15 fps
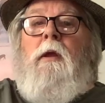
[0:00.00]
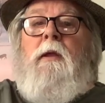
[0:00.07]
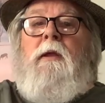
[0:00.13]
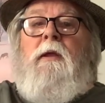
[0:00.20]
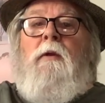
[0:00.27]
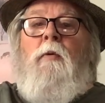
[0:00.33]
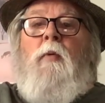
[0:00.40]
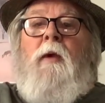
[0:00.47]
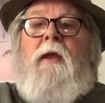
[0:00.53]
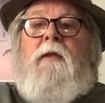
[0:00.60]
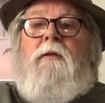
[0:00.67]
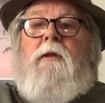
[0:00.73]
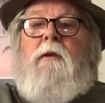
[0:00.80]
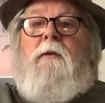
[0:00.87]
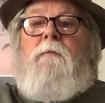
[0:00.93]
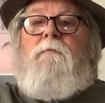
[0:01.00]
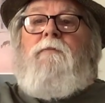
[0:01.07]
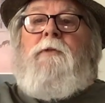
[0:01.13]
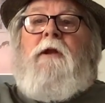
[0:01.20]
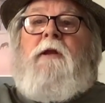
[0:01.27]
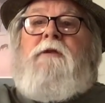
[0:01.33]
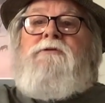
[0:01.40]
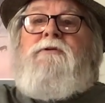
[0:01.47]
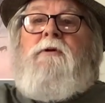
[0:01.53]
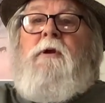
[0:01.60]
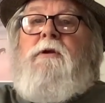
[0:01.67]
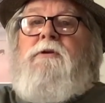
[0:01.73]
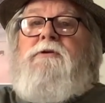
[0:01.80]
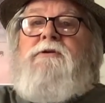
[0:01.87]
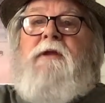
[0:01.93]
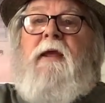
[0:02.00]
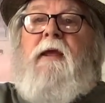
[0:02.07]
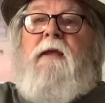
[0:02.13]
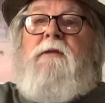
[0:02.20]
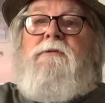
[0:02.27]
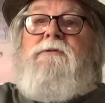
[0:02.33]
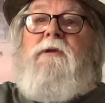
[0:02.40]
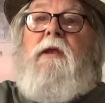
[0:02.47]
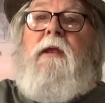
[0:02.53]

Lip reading: in a way that the listener understands,